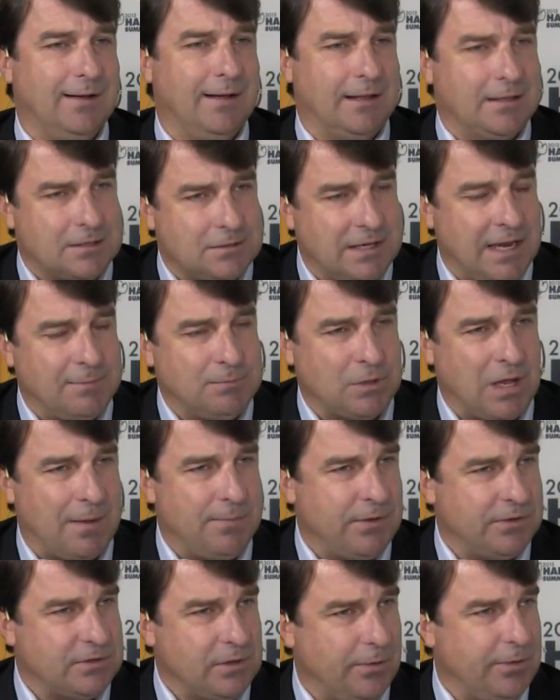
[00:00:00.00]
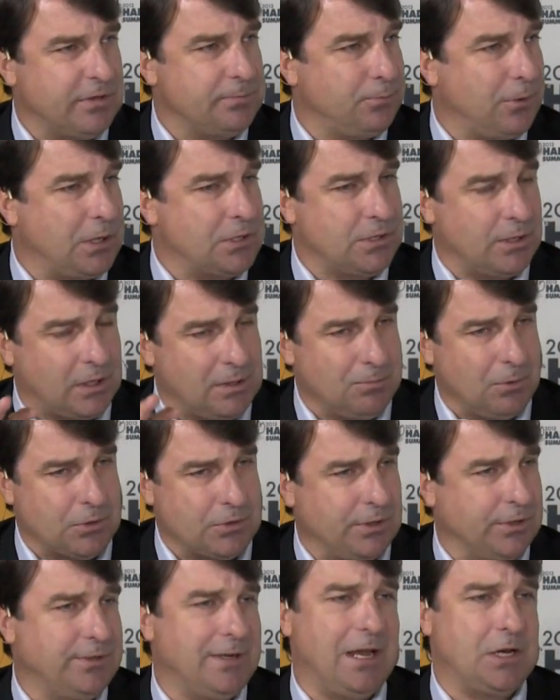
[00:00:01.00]
At the same time, there's all this pressure to
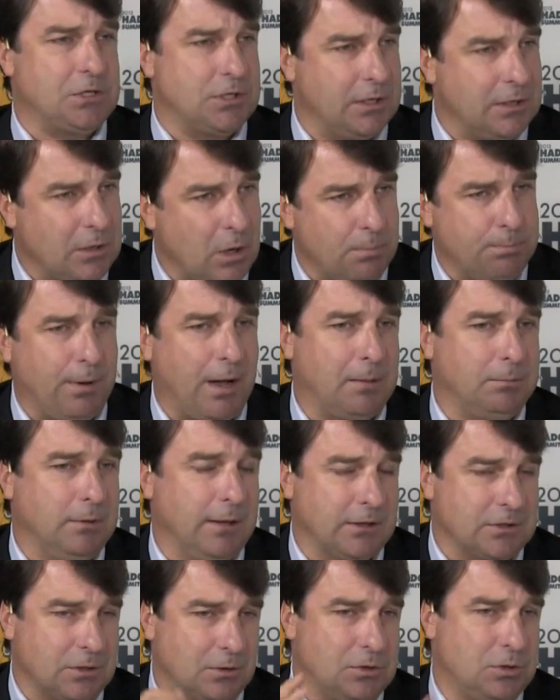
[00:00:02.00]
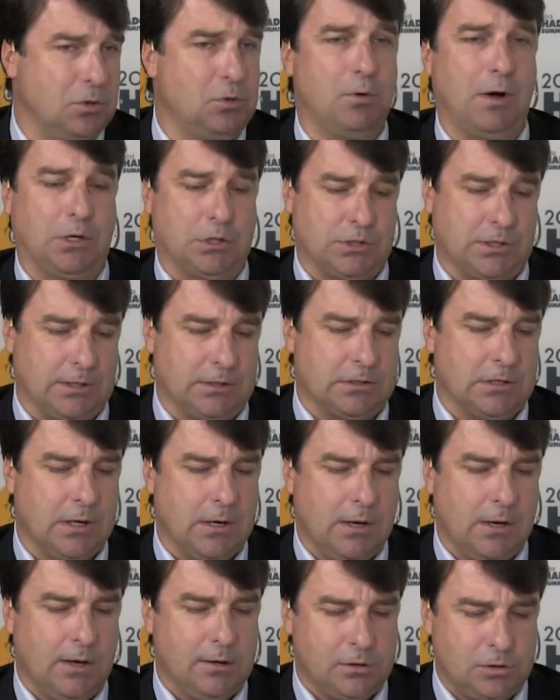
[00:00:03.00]
commercialization, go public. So two questions:
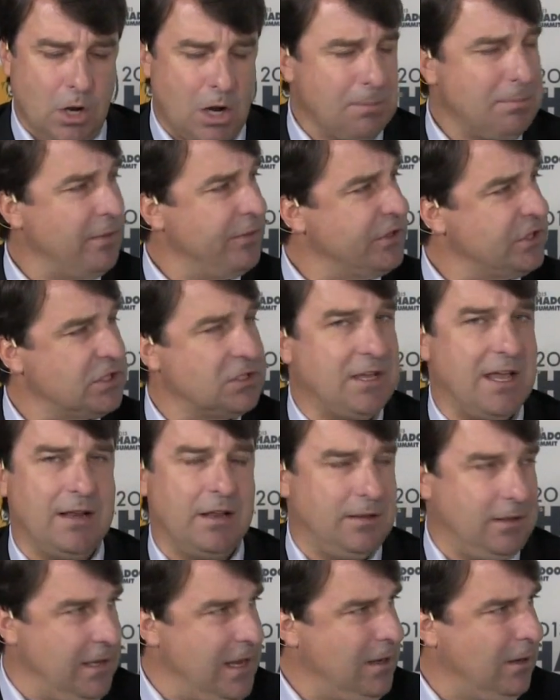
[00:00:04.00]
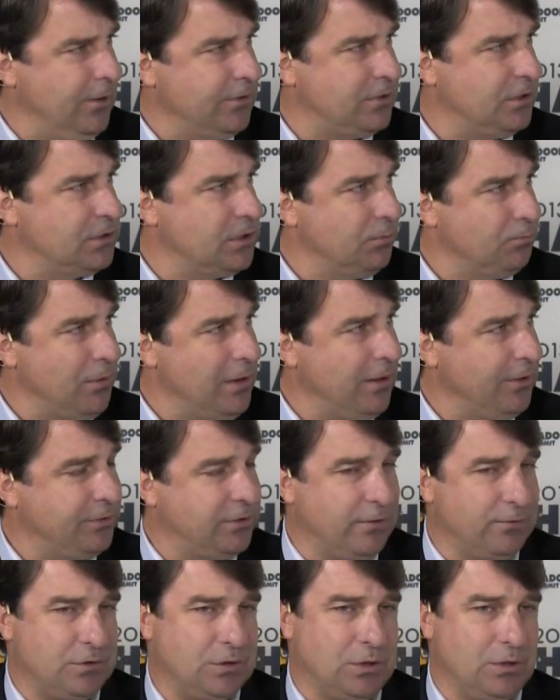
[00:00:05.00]
talk about the state of the ecosystem
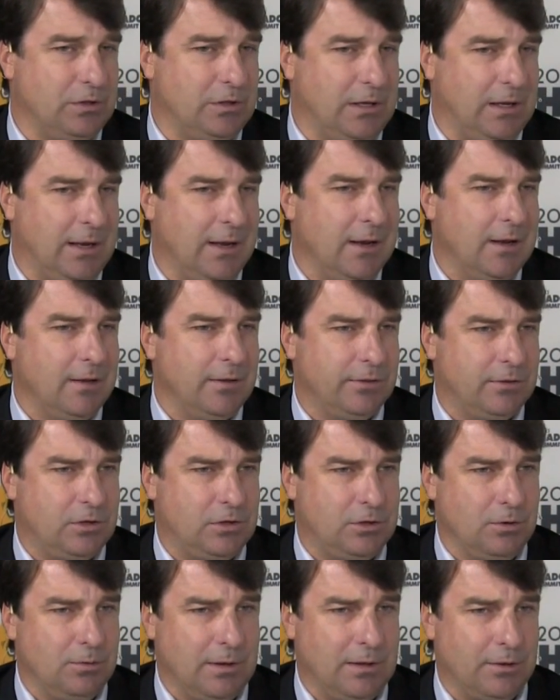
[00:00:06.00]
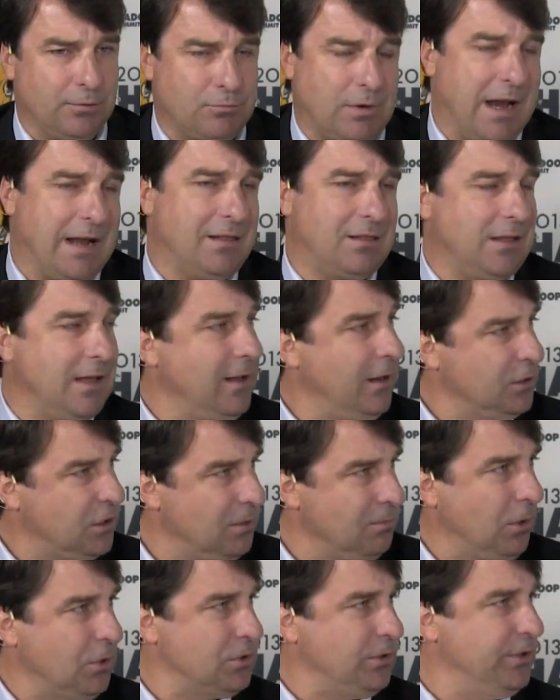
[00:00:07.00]
relative to doing the right thing on
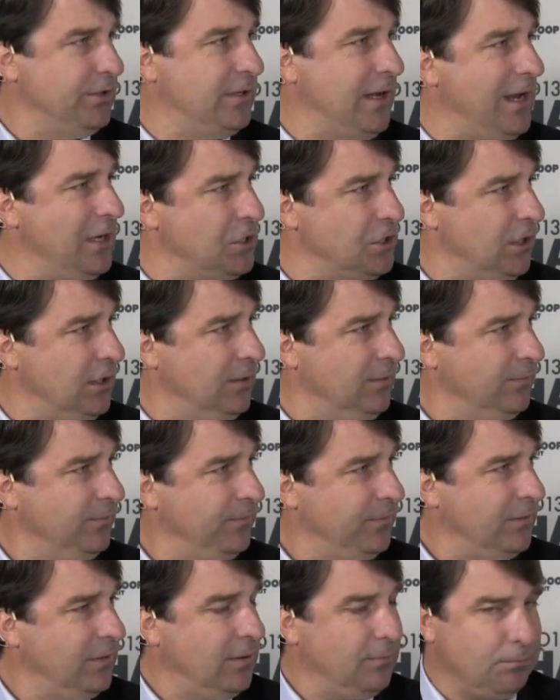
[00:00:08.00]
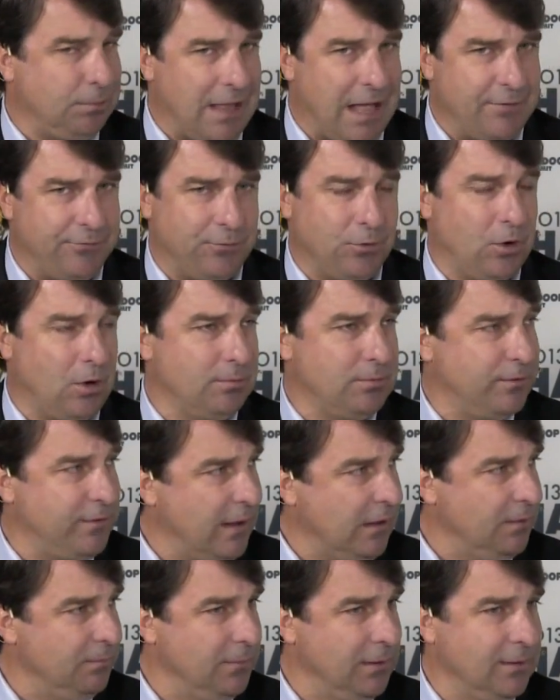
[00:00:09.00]
commercialization, platform
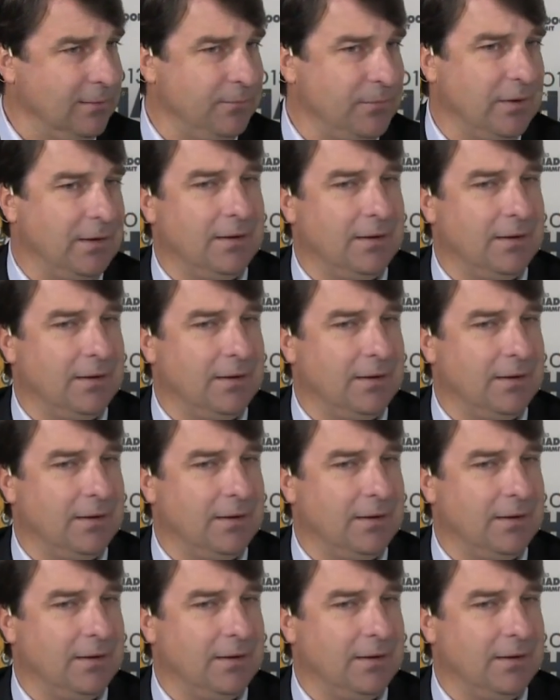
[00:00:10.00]
development.